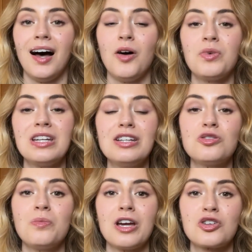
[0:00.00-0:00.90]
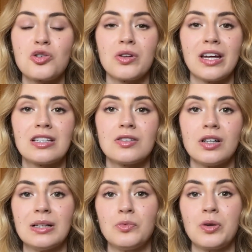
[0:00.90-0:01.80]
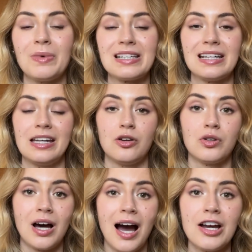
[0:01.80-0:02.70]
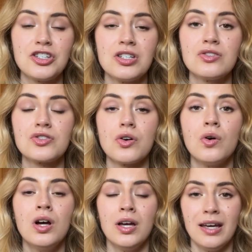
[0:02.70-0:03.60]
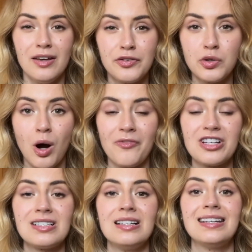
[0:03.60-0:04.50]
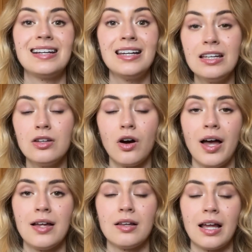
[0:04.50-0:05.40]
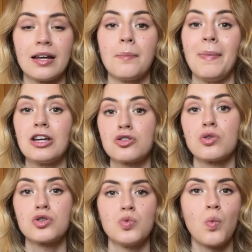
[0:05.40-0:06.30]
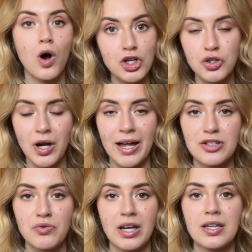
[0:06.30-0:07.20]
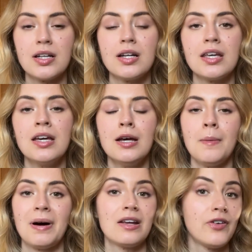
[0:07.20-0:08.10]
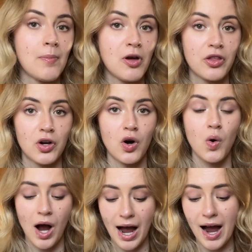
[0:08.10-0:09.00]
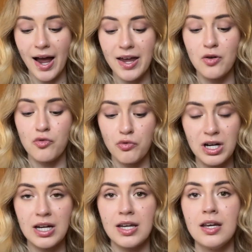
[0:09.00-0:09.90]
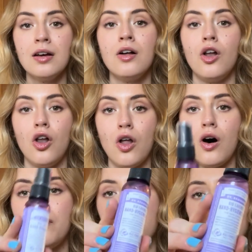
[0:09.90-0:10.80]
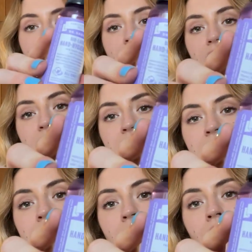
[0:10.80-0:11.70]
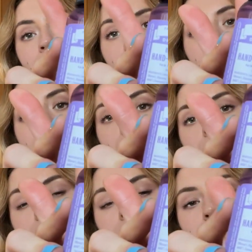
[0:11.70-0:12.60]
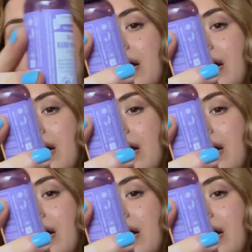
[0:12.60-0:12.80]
we need to make sure that we maintain a good hygiene. So if you obviously clean your hand, like make sure to wash your hands regularly. But if I'm on the go, I really love this product right